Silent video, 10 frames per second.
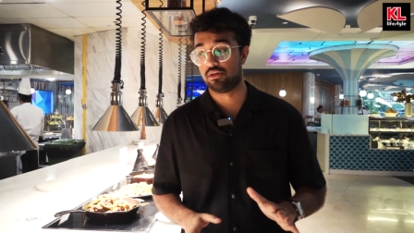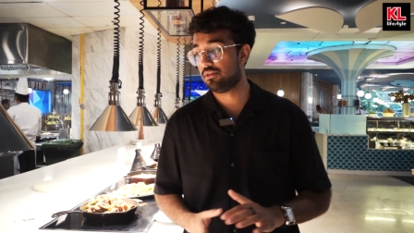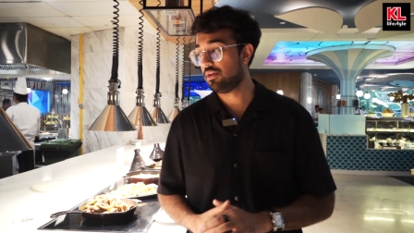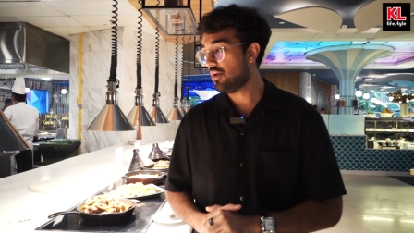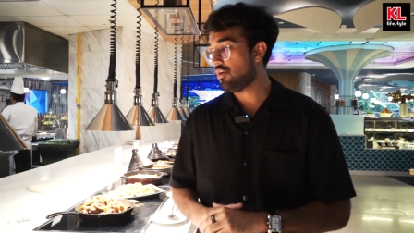
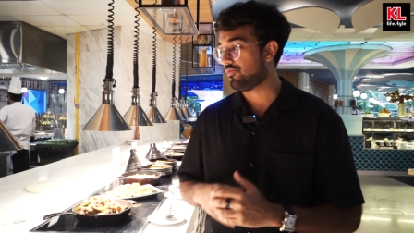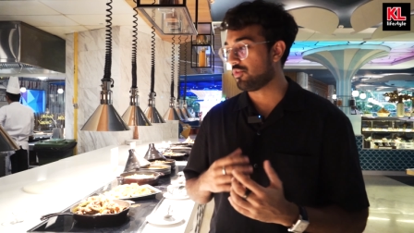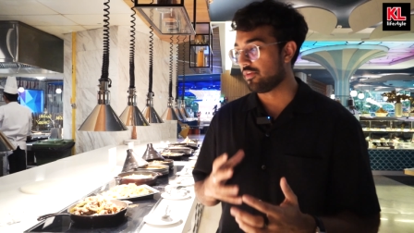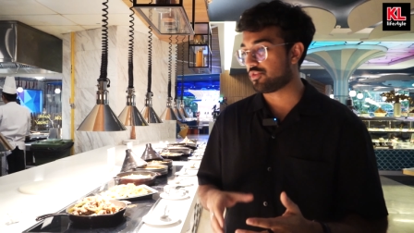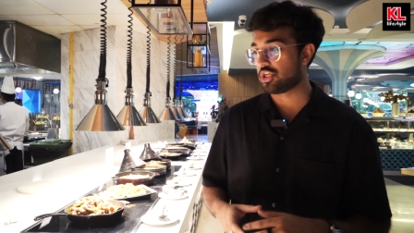good.
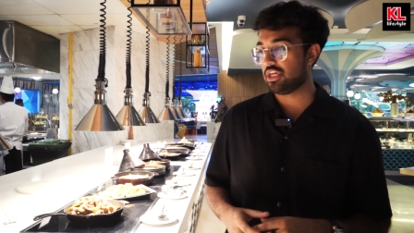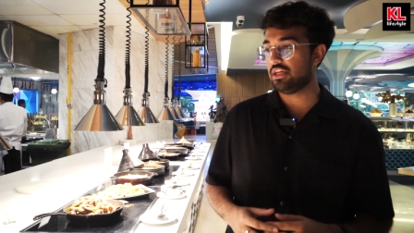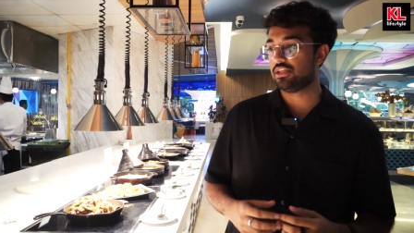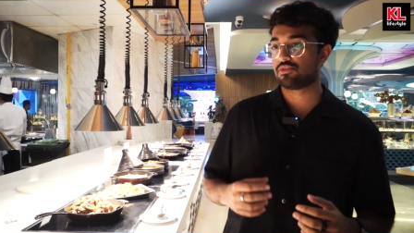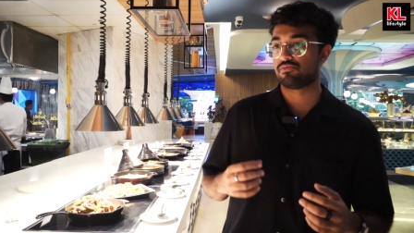Full of
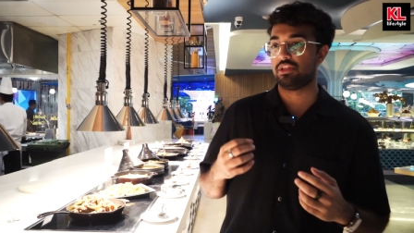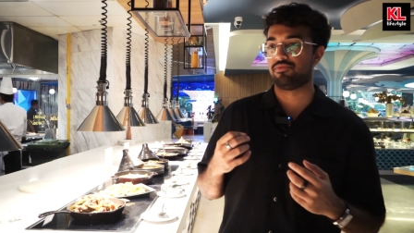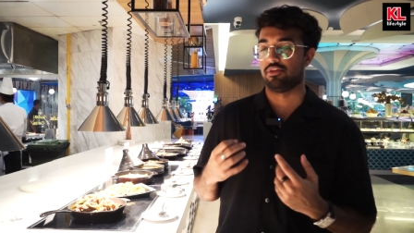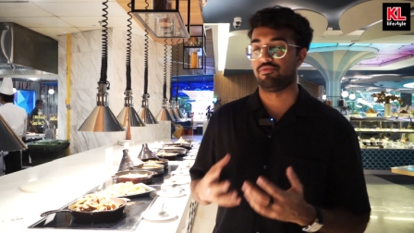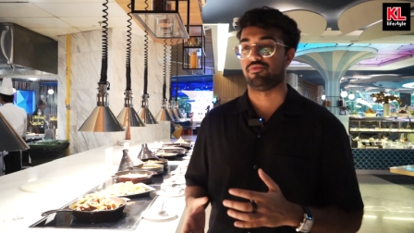cheese, really
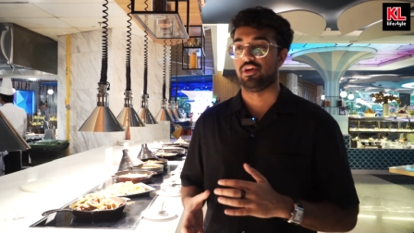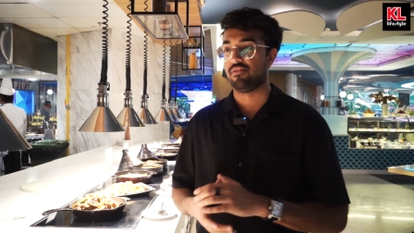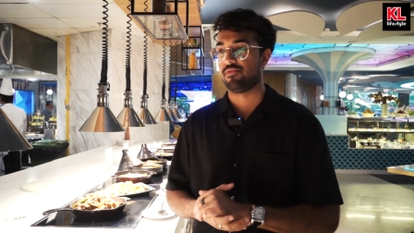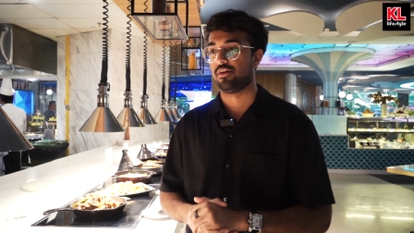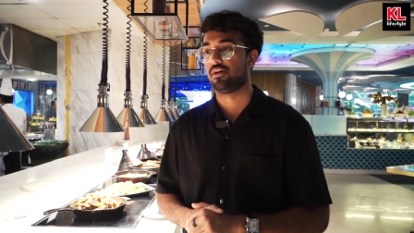full of
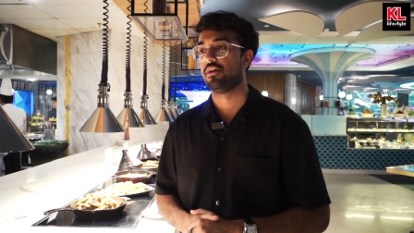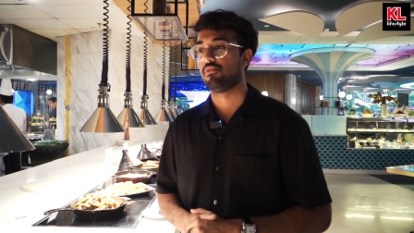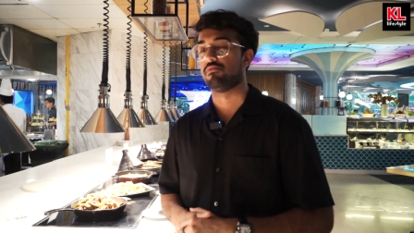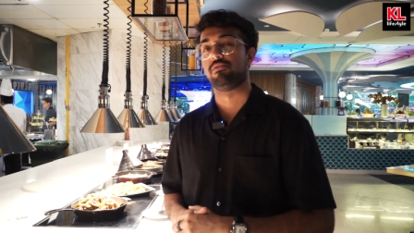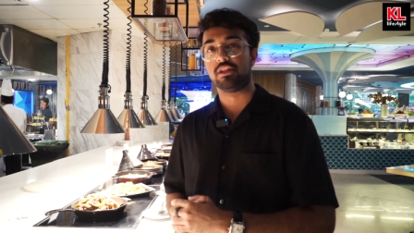flavor,
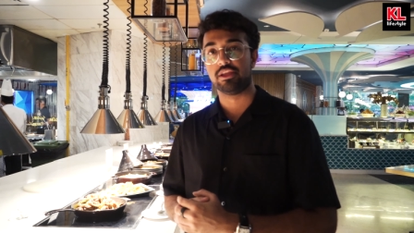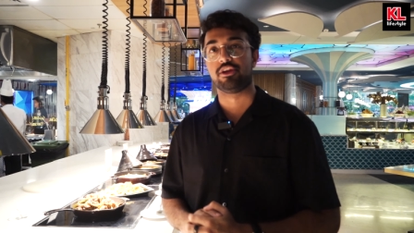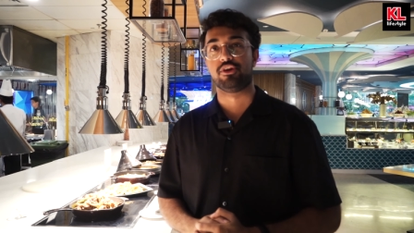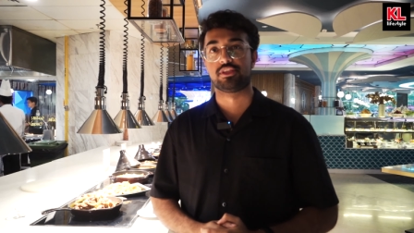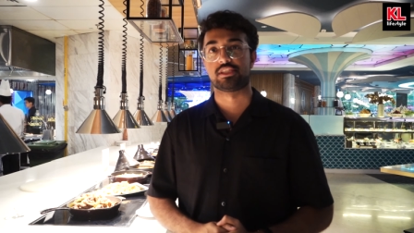really
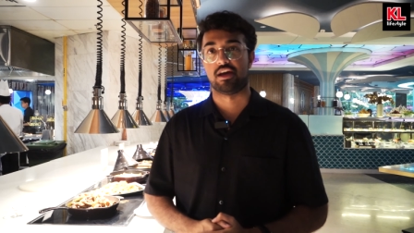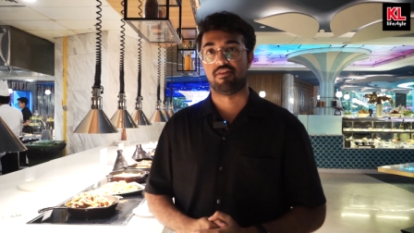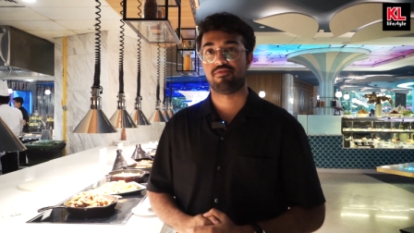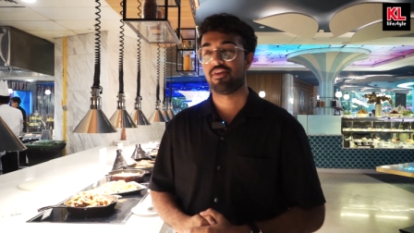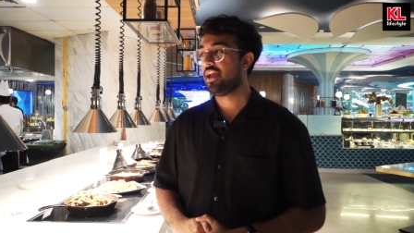good
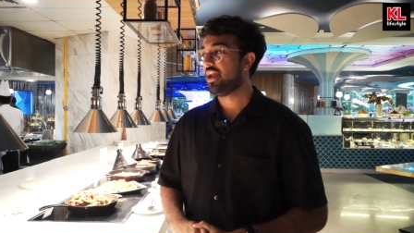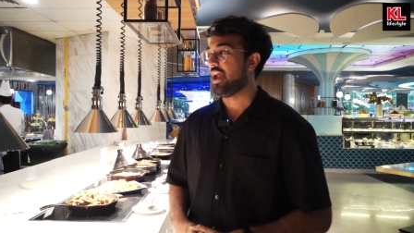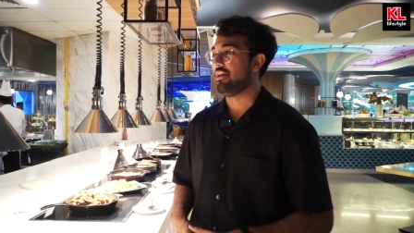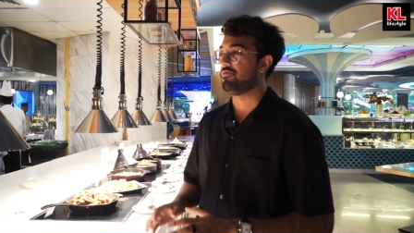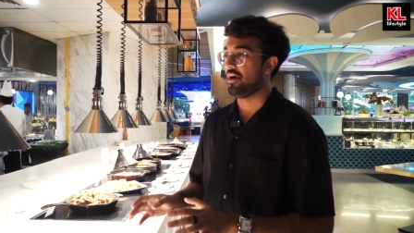stuff.
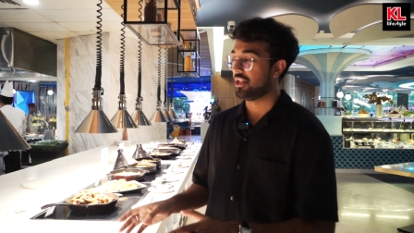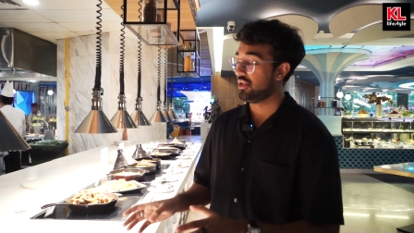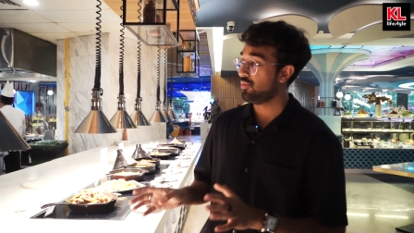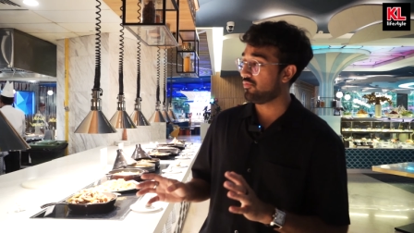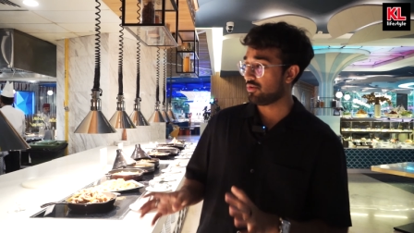And
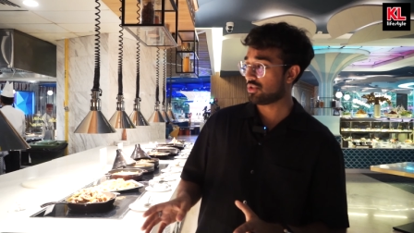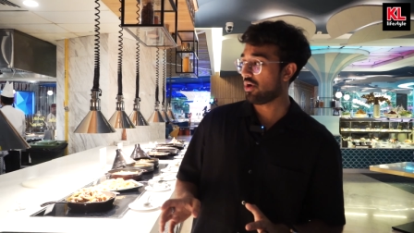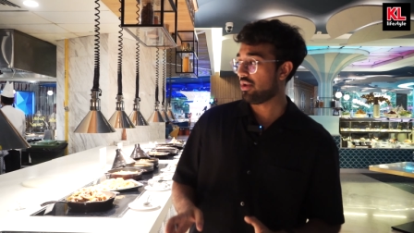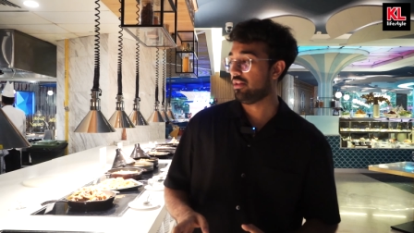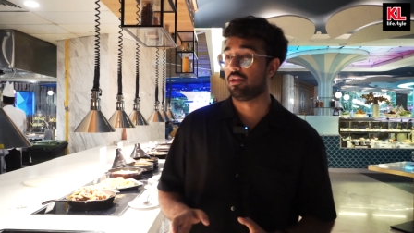finally, we've also
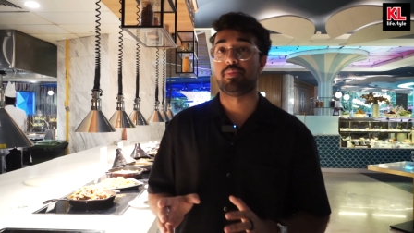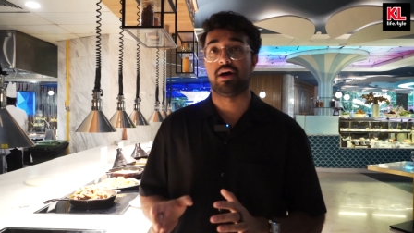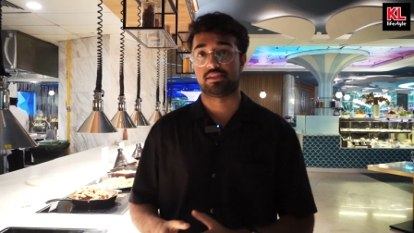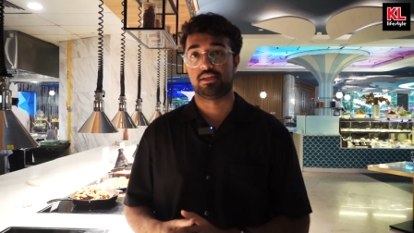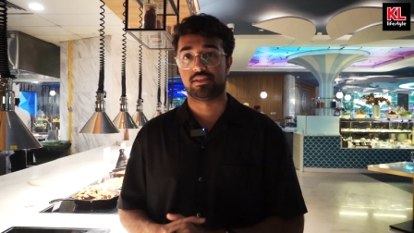gotten a little
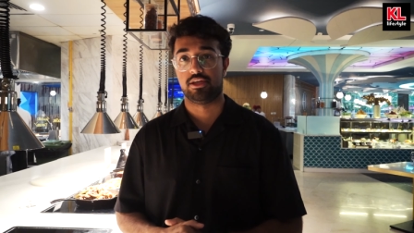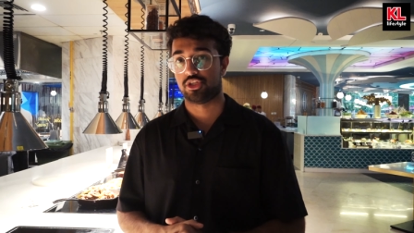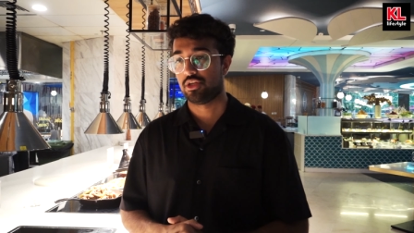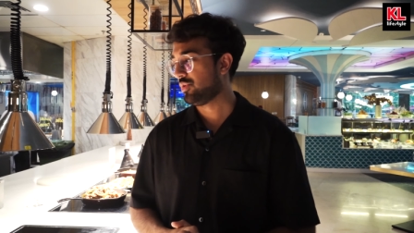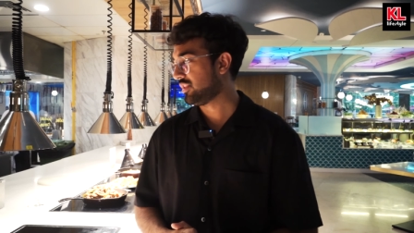pasta station